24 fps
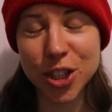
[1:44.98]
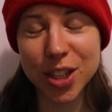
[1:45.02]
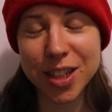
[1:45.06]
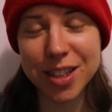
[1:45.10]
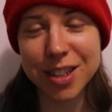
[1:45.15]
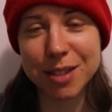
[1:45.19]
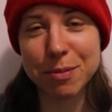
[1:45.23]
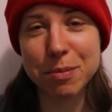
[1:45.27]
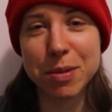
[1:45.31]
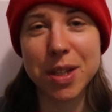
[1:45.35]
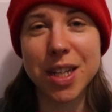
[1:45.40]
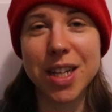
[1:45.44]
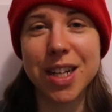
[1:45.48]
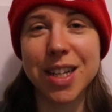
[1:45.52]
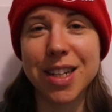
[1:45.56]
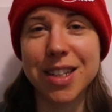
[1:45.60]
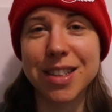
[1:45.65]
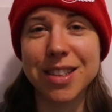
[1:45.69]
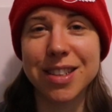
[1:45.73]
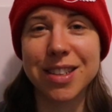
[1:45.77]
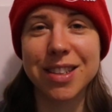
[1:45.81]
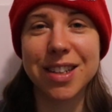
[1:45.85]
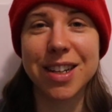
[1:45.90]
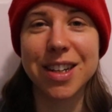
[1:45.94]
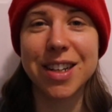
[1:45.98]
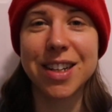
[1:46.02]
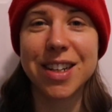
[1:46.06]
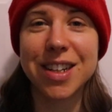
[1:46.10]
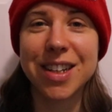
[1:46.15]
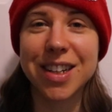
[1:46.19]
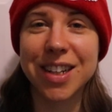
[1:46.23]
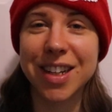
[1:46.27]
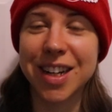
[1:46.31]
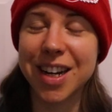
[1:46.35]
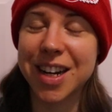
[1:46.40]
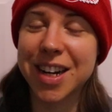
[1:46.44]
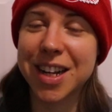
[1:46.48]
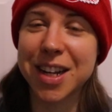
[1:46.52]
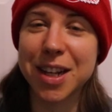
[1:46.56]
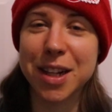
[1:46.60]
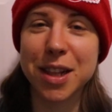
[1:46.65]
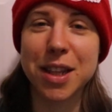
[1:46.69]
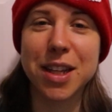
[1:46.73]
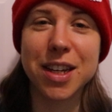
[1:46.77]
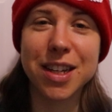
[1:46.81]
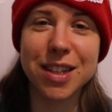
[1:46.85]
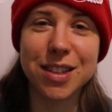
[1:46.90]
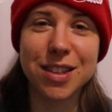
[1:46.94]
some things, getting
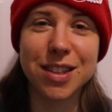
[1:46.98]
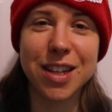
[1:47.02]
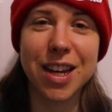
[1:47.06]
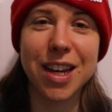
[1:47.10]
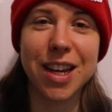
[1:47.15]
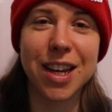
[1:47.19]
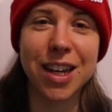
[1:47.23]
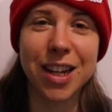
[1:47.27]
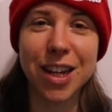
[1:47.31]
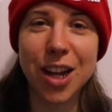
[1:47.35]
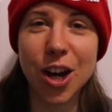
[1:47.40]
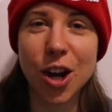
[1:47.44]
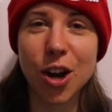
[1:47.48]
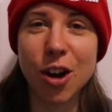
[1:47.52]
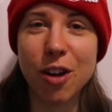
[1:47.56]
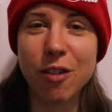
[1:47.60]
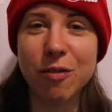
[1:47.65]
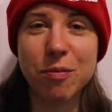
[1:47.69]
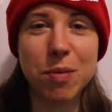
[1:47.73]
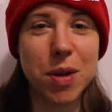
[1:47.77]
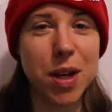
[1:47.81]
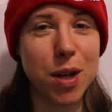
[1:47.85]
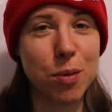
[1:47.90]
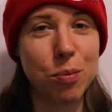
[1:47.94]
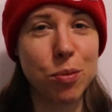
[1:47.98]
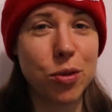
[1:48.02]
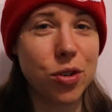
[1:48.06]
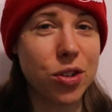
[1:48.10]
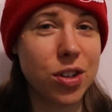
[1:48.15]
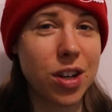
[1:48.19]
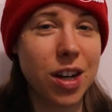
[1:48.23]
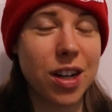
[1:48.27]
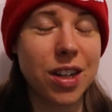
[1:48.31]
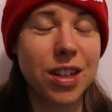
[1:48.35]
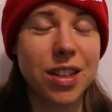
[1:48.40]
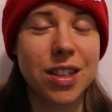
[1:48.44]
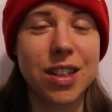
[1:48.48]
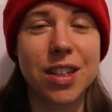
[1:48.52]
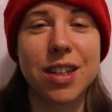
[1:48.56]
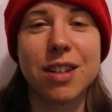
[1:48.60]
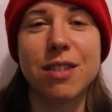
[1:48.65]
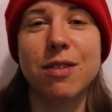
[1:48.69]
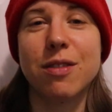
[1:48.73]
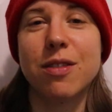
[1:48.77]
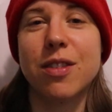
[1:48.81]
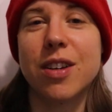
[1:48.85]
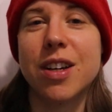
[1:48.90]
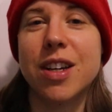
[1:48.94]
things taken care of, being
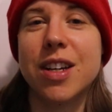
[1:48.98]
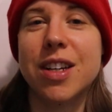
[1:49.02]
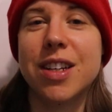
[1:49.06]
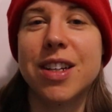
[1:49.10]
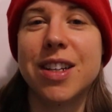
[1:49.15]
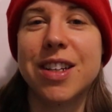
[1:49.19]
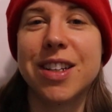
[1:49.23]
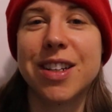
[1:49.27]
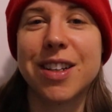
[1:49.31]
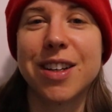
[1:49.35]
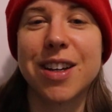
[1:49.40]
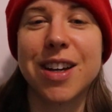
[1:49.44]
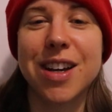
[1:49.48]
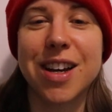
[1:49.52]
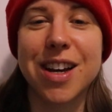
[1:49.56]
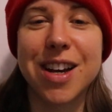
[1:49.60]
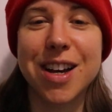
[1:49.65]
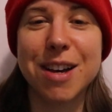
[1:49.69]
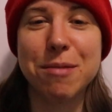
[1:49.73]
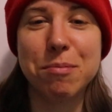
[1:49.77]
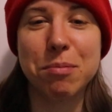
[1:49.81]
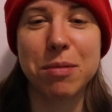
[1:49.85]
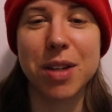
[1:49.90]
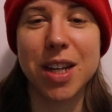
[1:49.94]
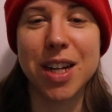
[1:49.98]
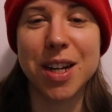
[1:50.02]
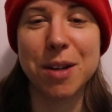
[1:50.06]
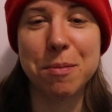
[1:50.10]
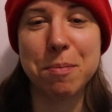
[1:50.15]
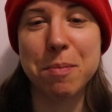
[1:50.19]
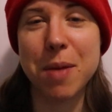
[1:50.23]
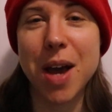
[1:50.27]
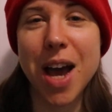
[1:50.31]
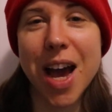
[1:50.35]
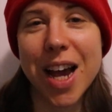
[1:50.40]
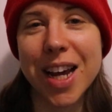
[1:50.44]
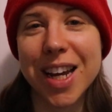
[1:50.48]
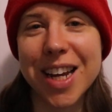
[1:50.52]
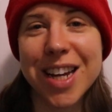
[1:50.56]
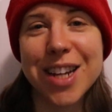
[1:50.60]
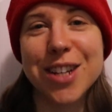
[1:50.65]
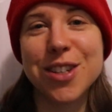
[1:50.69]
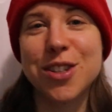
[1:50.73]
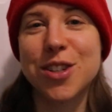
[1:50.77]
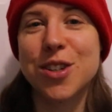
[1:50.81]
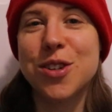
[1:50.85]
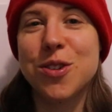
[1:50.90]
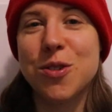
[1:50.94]
productive, getting back
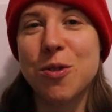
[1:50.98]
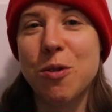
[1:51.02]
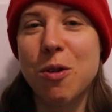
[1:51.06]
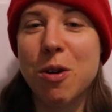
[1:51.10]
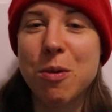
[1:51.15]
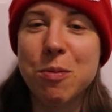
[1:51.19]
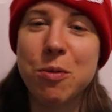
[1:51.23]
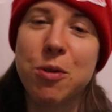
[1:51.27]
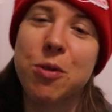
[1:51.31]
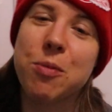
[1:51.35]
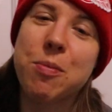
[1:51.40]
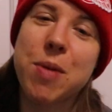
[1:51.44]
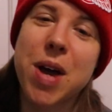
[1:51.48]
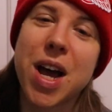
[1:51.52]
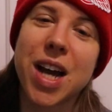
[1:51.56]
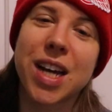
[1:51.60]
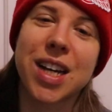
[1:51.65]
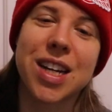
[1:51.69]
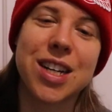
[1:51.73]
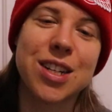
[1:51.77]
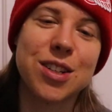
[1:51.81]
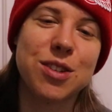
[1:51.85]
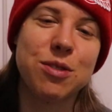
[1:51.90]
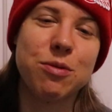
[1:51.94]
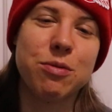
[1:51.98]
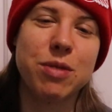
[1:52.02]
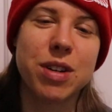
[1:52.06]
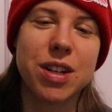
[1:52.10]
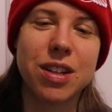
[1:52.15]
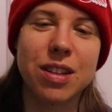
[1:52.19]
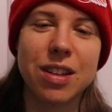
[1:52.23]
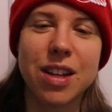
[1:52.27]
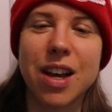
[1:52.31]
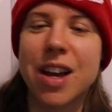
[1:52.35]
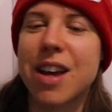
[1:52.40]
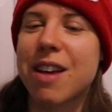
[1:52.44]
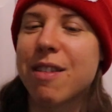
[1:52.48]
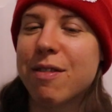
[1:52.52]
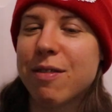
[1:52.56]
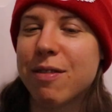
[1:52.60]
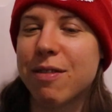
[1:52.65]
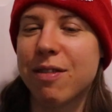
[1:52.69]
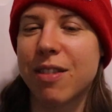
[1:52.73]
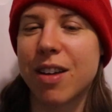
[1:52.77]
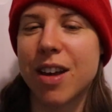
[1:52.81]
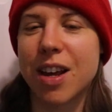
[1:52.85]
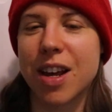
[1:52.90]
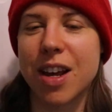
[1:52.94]
into normal, back into real
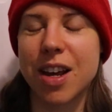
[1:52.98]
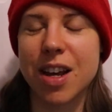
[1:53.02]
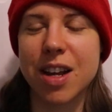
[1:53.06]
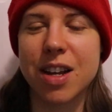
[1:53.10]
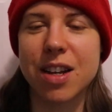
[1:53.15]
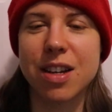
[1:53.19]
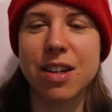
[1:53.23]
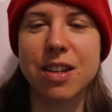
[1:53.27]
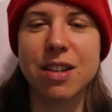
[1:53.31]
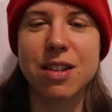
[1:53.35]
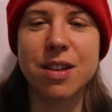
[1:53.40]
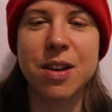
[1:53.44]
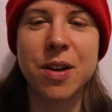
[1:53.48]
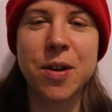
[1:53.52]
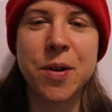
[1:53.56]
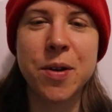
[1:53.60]
life. And